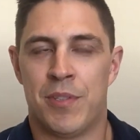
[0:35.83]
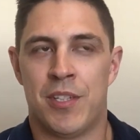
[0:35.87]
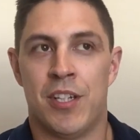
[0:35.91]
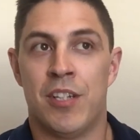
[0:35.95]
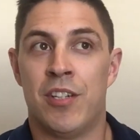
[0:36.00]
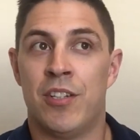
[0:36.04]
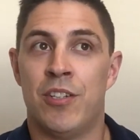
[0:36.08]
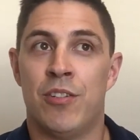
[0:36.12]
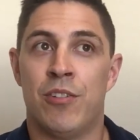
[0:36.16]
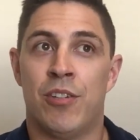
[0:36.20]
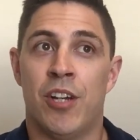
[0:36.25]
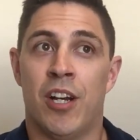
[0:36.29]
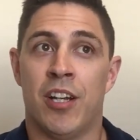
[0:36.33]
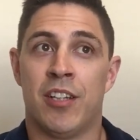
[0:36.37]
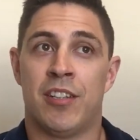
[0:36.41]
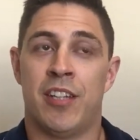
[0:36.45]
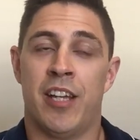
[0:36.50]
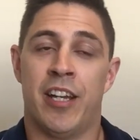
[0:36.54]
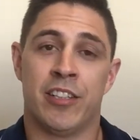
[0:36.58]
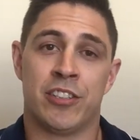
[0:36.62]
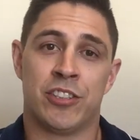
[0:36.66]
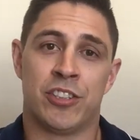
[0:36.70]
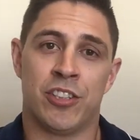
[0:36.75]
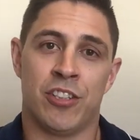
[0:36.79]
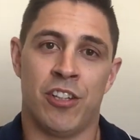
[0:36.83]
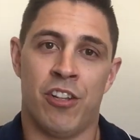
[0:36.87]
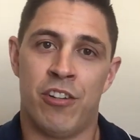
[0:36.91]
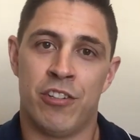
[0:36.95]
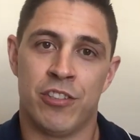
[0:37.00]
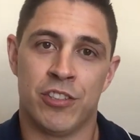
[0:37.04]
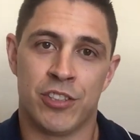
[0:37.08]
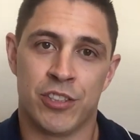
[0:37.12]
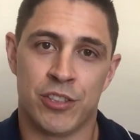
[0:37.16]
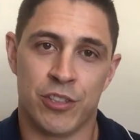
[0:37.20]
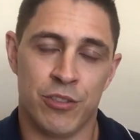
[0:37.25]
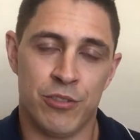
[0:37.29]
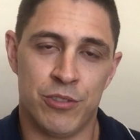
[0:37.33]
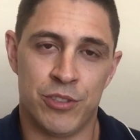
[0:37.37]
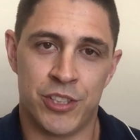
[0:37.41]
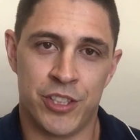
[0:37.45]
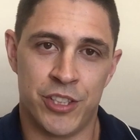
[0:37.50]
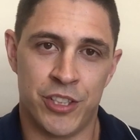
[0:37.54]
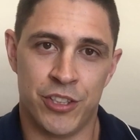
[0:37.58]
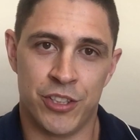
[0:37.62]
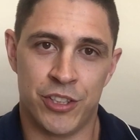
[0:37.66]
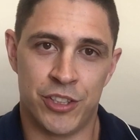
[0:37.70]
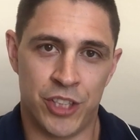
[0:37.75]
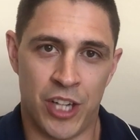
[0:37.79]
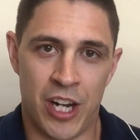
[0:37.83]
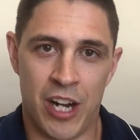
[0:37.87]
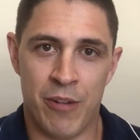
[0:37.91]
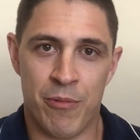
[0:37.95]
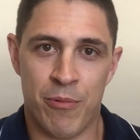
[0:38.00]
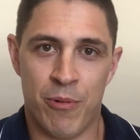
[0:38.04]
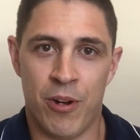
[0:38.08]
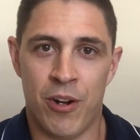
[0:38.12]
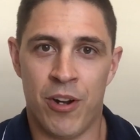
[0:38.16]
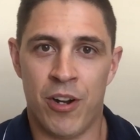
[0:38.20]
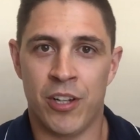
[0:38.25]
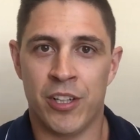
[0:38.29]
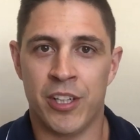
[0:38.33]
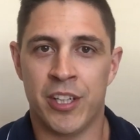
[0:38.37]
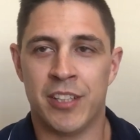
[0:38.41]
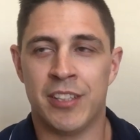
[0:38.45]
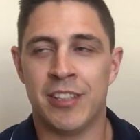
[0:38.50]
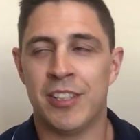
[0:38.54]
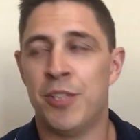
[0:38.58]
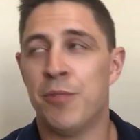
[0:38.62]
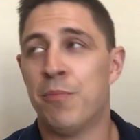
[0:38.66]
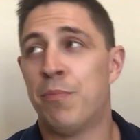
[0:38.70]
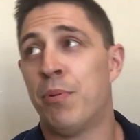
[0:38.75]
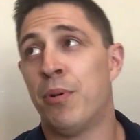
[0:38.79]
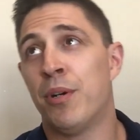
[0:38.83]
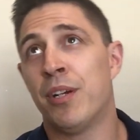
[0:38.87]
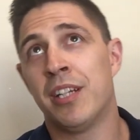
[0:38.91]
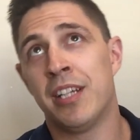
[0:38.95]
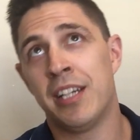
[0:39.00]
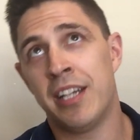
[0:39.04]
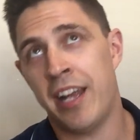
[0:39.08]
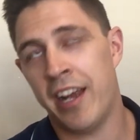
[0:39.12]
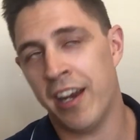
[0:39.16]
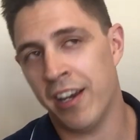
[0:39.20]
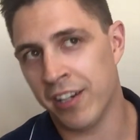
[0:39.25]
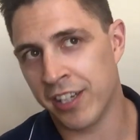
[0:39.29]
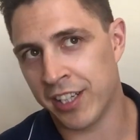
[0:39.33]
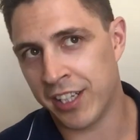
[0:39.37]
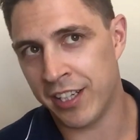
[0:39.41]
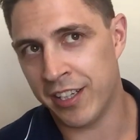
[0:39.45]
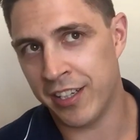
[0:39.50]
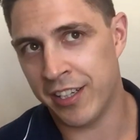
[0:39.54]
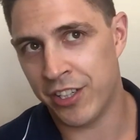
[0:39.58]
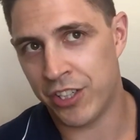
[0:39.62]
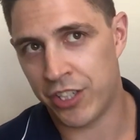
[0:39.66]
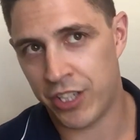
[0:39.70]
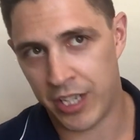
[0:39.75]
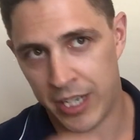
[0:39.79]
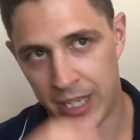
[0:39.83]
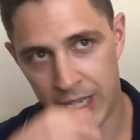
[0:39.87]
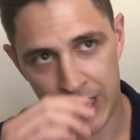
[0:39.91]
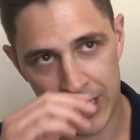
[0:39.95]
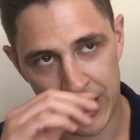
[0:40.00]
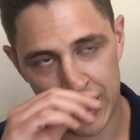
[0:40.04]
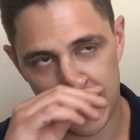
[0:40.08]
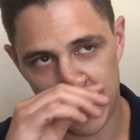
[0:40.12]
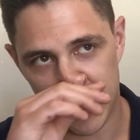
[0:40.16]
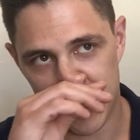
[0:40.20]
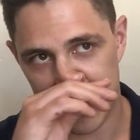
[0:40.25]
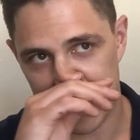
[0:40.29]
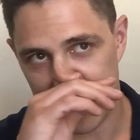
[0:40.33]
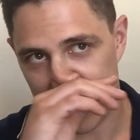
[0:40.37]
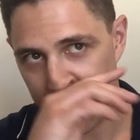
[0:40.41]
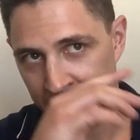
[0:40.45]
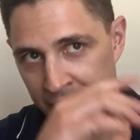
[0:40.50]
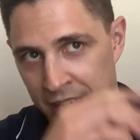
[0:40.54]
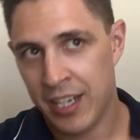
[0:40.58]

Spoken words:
and you got the extra long screws in your drywall and you put in air conditioning and